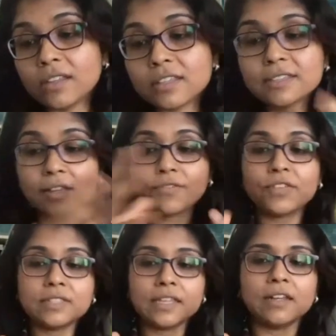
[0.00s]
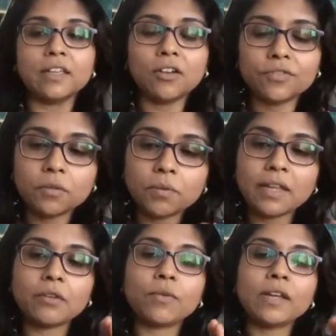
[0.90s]
the surface area of the
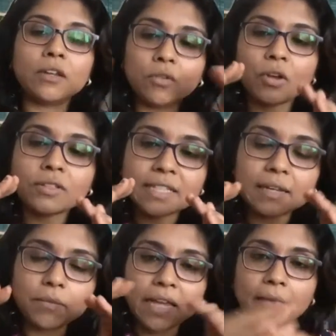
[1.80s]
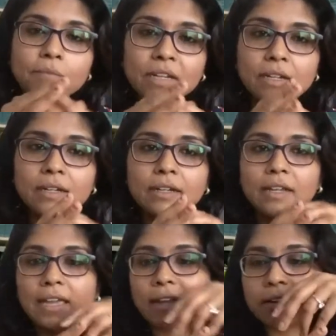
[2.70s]
brain where neurons can be embedded
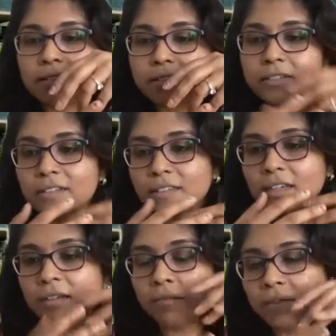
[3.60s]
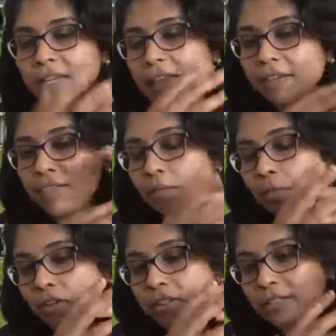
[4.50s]
and um, can have their
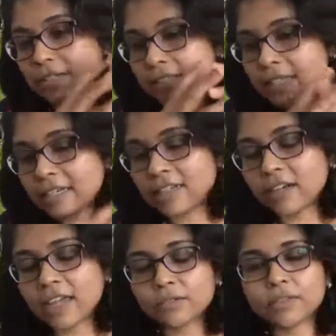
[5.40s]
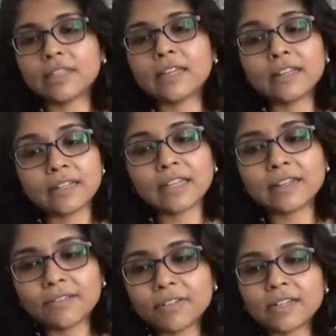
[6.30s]
processes and interact with that. And
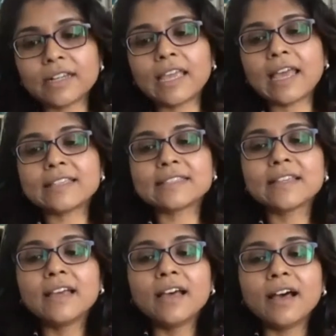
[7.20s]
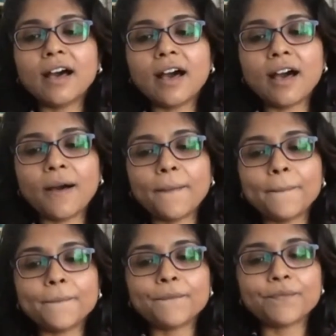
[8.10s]
that definitely has
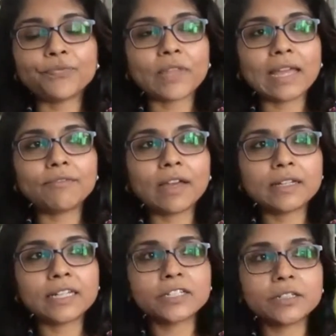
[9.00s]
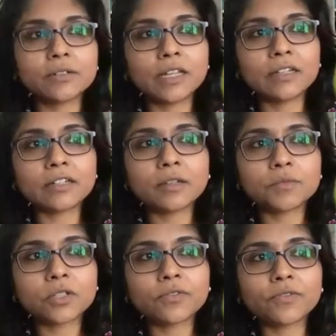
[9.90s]
um, advantage in, in
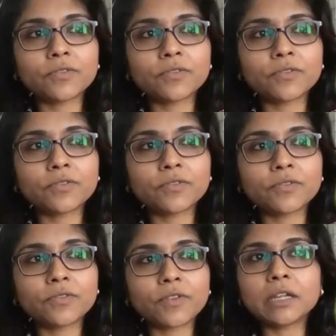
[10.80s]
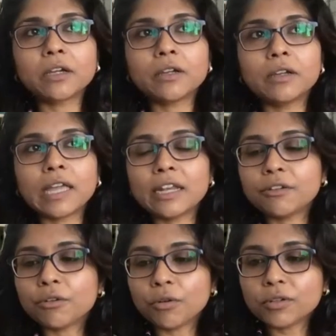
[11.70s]
terms of how much can we
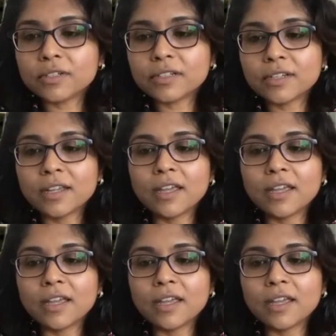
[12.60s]
encode